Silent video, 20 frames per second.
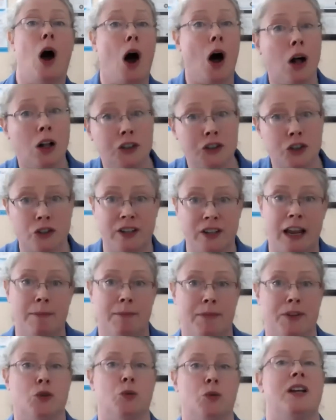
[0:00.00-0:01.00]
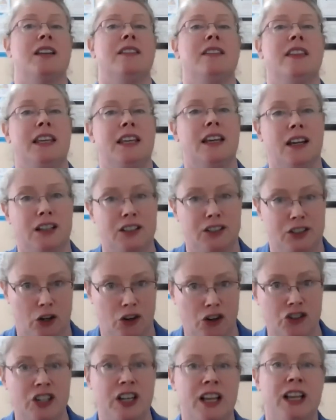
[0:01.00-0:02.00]
alternate between the
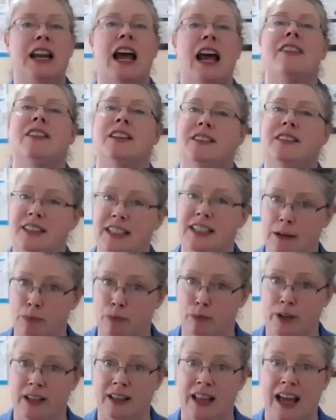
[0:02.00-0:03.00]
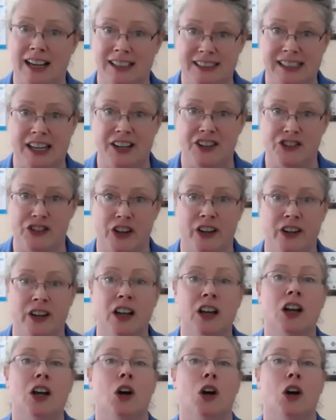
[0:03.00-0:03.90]
exertion and the deep relaxation